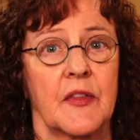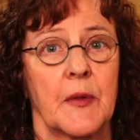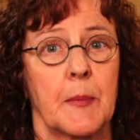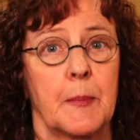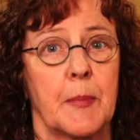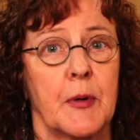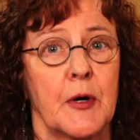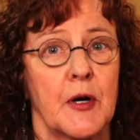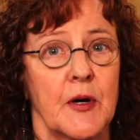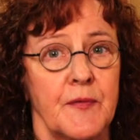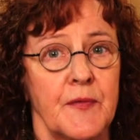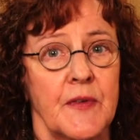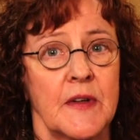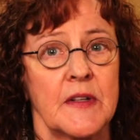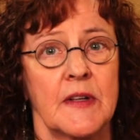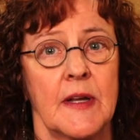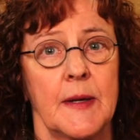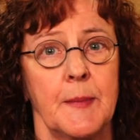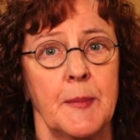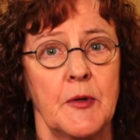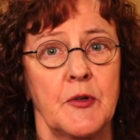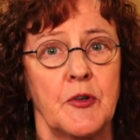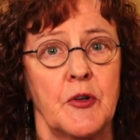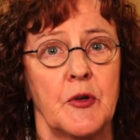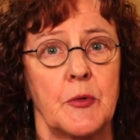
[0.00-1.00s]
the perfect
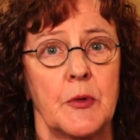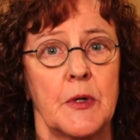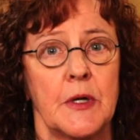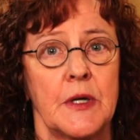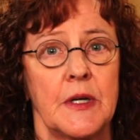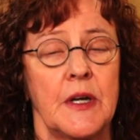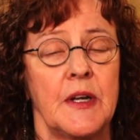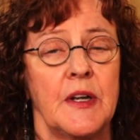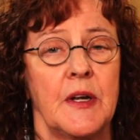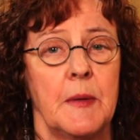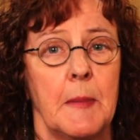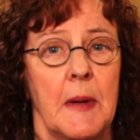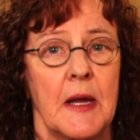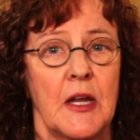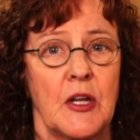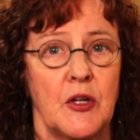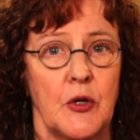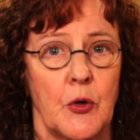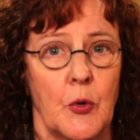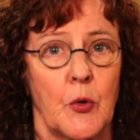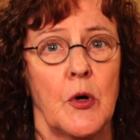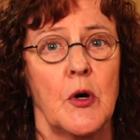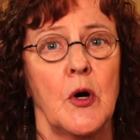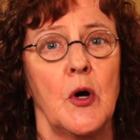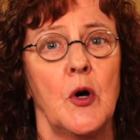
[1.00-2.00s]
opportunity to make
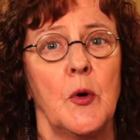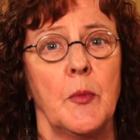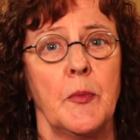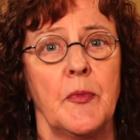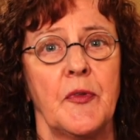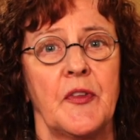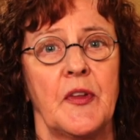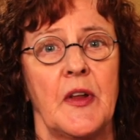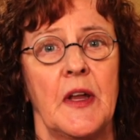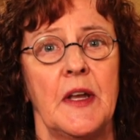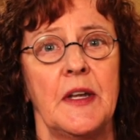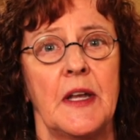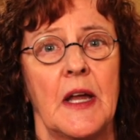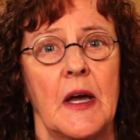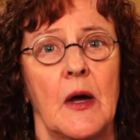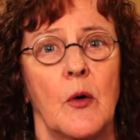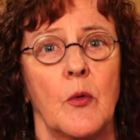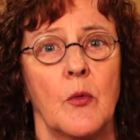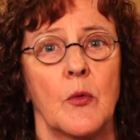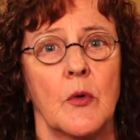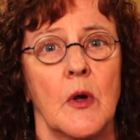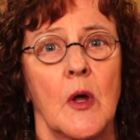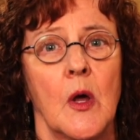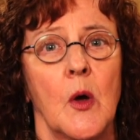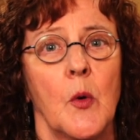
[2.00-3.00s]
your home stand
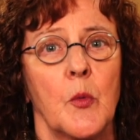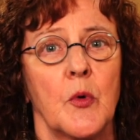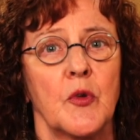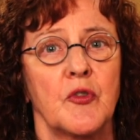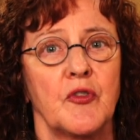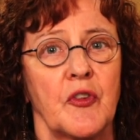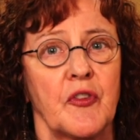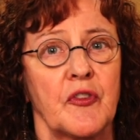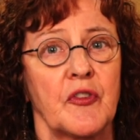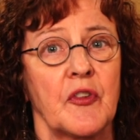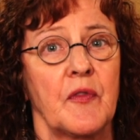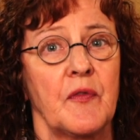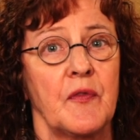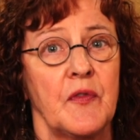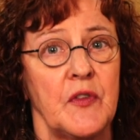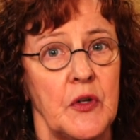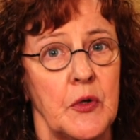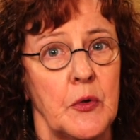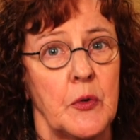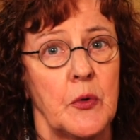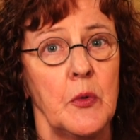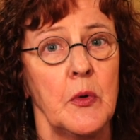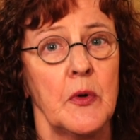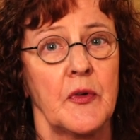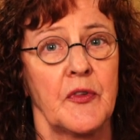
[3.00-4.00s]
out with just a
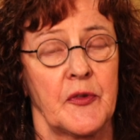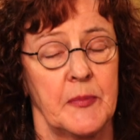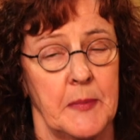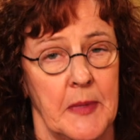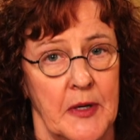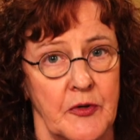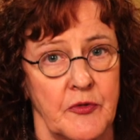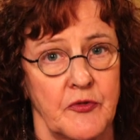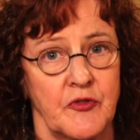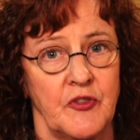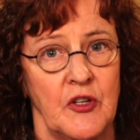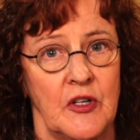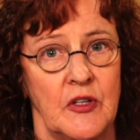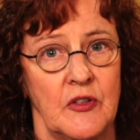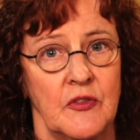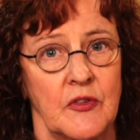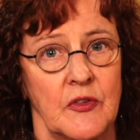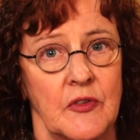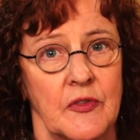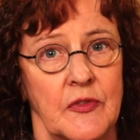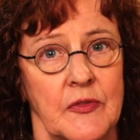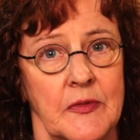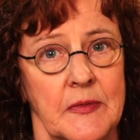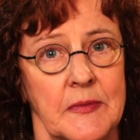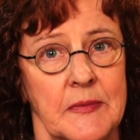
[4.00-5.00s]
few smart
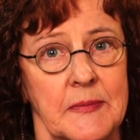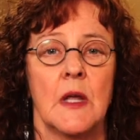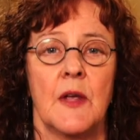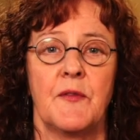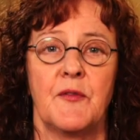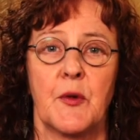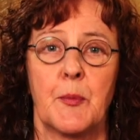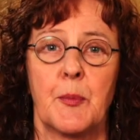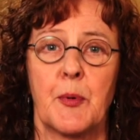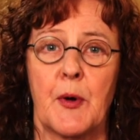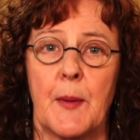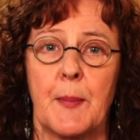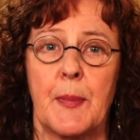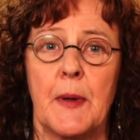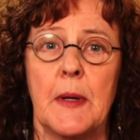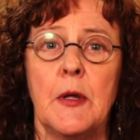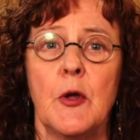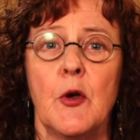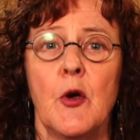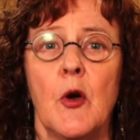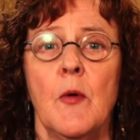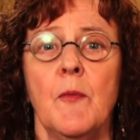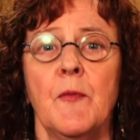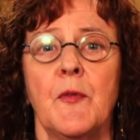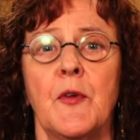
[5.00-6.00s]
changes. If you're prepping
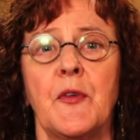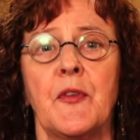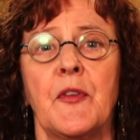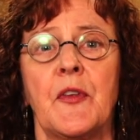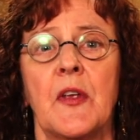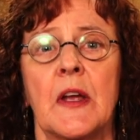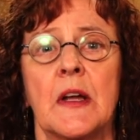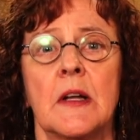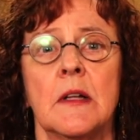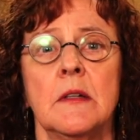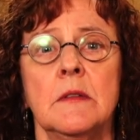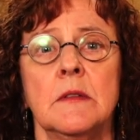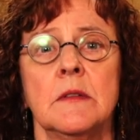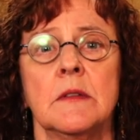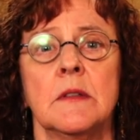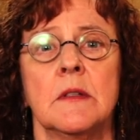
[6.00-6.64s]
your home for sale,